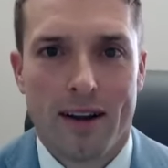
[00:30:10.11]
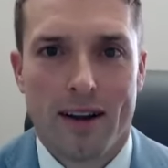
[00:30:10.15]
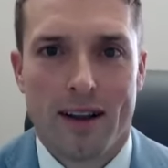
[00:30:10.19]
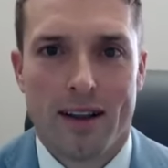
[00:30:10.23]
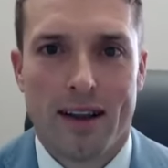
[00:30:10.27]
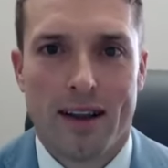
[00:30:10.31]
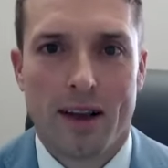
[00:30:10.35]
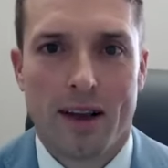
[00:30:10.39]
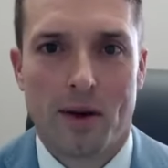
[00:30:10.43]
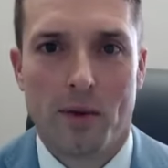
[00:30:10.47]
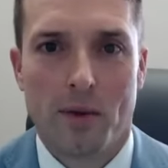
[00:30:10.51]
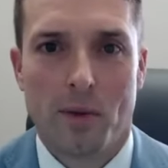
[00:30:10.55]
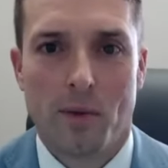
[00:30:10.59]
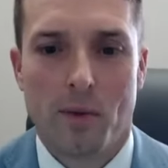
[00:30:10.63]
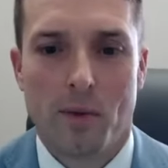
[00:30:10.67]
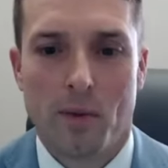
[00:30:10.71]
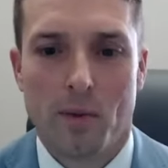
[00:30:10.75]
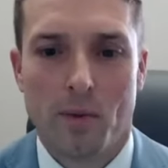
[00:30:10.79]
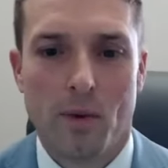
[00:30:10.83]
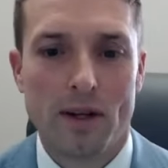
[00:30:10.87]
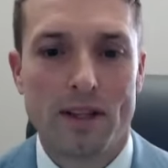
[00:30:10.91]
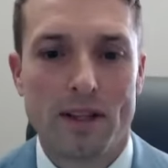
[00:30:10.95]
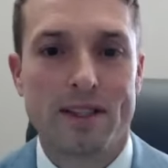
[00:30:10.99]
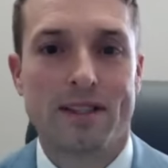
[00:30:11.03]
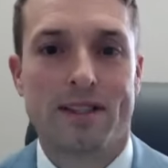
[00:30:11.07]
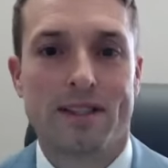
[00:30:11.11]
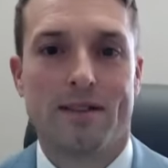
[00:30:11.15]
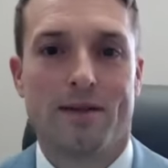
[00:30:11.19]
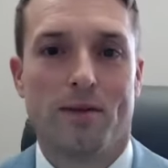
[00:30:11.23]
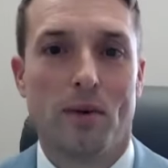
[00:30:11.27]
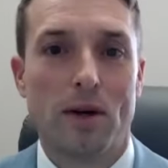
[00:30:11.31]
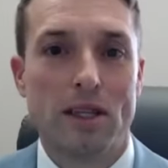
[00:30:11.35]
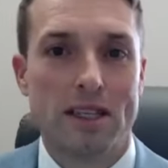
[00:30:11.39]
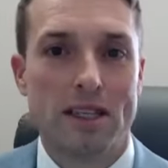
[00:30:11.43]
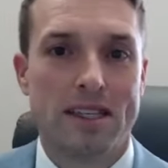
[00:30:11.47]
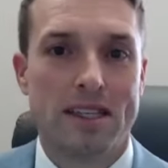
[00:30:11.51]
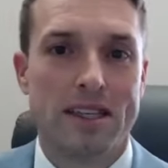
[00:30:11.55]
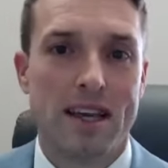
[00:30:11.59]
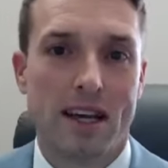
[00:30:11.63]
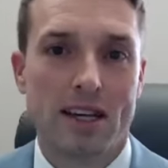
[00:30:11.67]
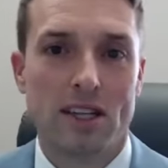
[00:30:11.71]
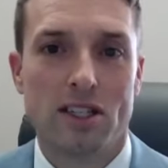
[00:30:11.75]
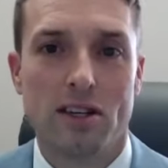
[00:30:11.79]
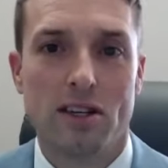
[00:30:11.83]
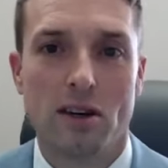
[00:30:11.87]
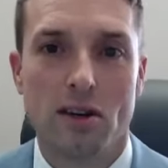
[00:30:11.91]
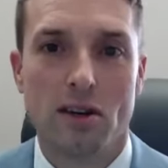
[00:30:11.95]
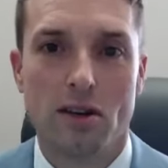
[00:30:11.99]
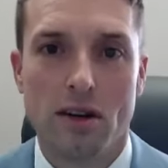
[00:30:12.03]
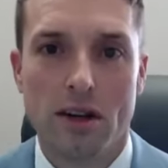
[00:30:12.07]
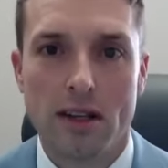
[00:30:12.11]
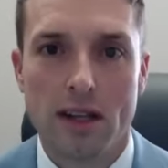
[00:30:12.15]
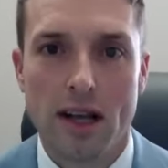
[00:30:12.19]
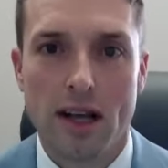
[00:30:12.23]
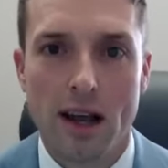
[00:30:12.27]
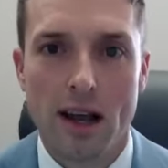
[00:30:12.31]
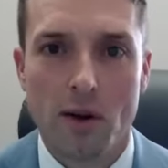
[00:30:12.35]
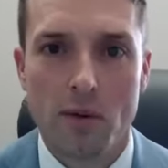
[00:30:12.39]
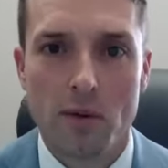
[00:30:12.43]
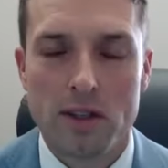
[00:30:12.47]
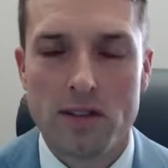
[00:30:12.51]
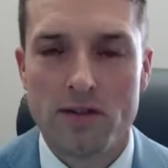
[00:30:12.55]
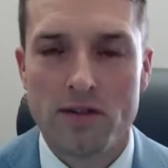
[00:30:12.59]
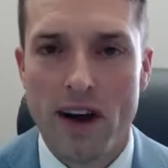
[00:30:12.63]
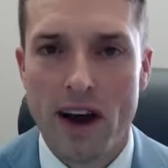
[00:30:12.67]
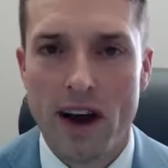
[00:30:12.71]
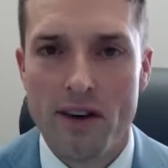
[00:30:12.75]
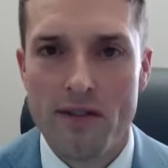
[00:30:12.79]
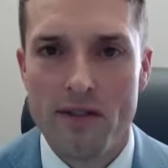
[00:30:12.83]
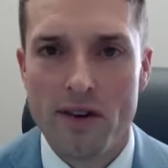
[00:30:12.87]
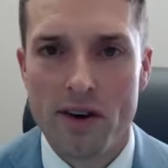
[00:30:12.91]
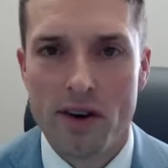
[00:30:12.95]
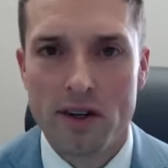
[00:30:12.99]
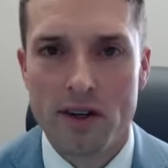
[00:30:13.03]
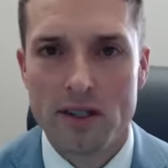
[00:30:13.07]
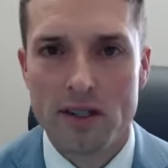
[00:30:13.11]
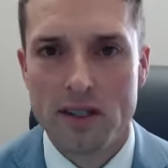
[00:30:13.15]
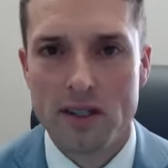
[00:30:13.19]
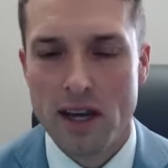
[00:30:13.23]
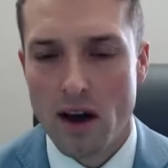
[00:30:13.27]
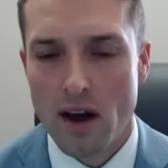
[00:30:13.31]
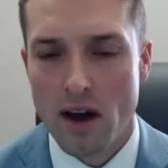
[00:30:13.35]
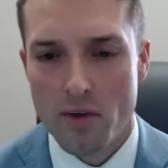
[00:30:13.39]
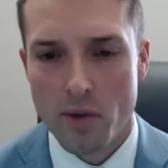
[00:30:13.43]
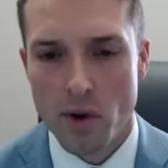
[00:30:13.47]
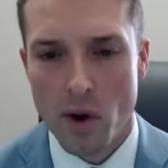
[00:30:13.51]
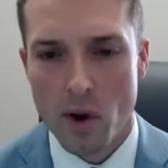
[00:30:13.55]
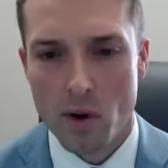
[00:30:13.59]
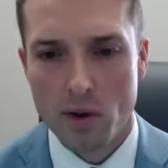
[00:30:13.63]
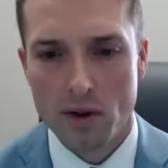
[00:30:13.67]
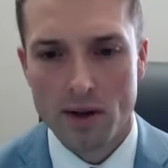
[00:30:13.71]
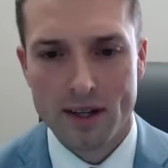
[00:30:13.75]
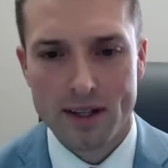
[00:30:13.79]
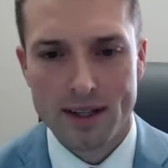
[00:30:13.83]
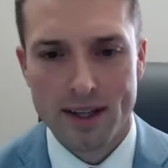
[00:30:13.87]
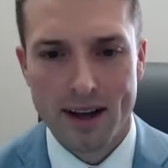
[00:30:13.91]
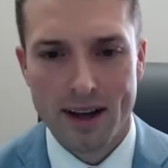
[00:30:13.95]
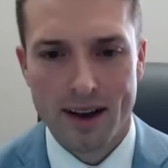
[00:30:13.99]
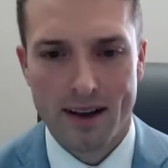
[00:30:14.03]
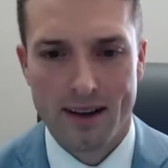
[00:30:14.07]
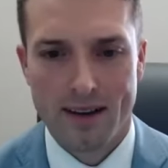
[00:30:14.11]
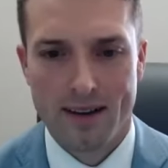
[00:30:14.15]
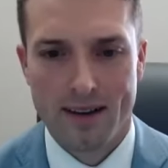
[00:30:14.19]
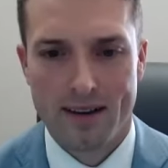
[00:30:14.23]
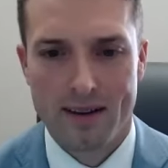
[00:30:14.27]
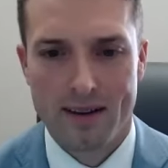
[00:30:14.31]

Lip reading: Like what's next year look like? What's 5 years down the road look like?